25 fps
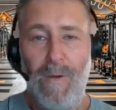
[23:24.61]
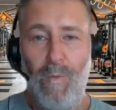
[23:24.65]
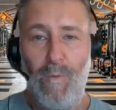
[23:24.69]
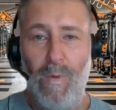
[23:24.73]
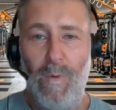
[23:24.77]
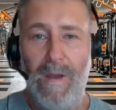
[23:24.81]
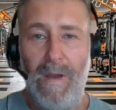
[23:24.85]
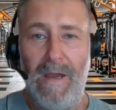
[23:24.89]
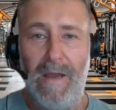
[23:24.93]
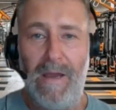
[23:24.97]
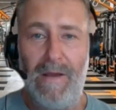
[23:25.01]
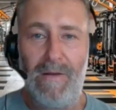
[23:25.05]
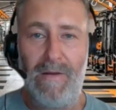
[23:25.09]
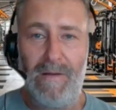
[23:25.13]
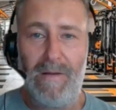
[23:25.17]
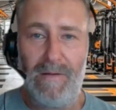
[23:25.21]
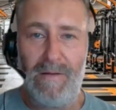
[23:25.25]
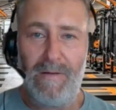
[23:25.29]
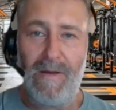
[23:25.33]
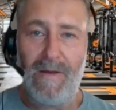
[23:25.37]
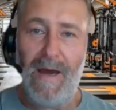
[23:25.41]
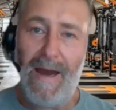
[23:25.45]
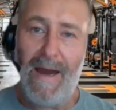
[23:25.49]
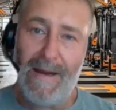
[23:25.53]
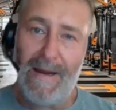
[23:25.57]
where
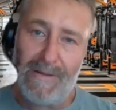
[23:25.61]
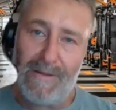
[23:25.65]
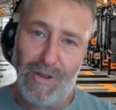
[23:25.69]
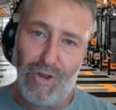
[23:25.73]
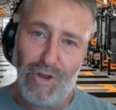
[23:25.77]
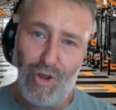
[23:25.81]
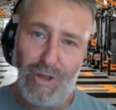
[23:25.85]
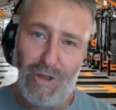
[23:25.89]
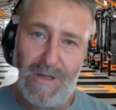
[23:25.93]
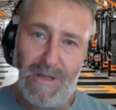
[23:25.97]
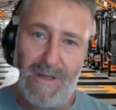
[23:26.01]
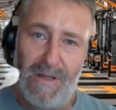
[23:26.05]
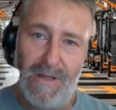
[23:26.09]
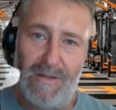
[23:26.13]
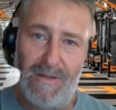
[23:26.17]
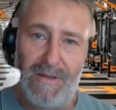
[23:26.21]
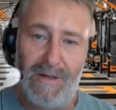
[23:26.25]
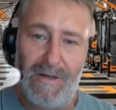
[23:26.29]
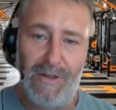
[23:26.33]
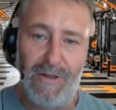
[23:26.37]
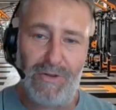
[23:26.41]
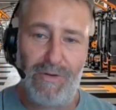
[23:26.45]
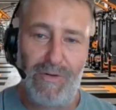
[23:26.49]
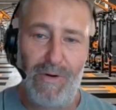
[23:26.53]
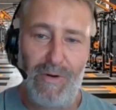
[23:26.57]
8 is usually the
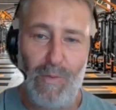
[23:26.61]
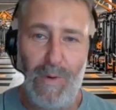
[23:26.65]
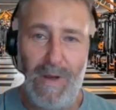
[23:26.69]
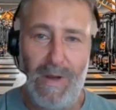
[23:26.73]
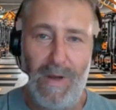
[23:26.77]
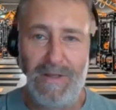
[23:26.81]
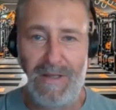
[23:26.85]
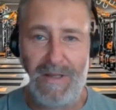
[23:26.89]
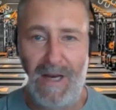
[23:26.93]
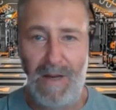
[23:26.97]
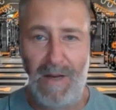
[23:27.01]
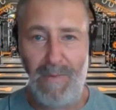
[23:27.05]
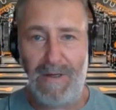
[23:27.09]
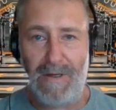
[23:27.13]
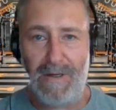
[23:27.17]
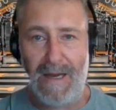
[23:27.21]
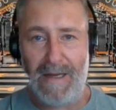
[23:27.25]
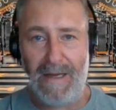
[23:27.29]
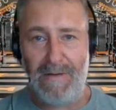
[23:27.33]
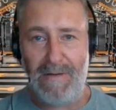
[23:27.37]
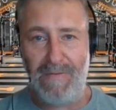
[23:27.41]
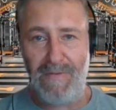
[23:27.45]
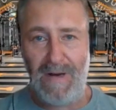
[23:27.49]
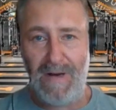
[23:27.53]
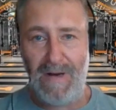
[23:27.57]
territory where it's at about
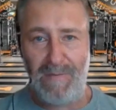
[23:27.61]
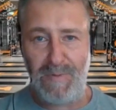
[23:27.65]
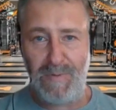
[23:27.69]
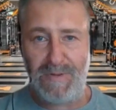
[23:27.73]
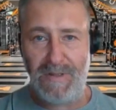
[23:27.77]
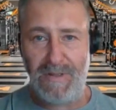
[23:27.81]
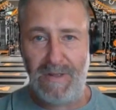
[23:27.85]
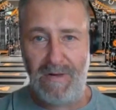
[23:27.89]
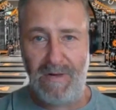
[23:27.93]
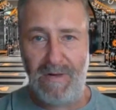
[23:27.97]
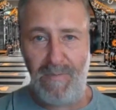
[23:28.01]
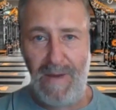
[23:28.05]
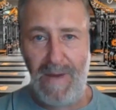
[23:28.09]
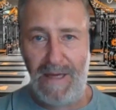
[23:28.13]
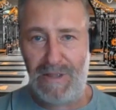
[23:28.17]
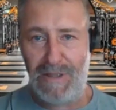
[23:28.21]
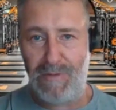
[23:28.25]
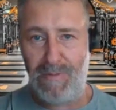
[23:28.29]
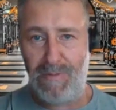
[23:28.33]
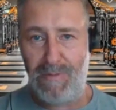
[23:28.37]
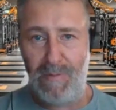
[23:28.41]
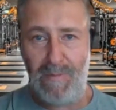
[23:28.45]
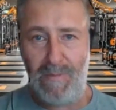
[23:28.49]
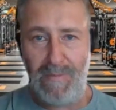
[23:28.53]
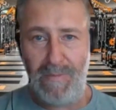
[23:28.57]
85% of
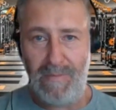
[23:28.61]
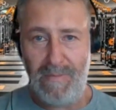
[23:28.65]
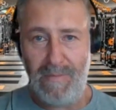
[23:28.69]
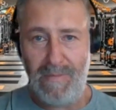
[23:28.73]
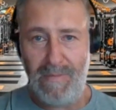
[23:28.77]
maximum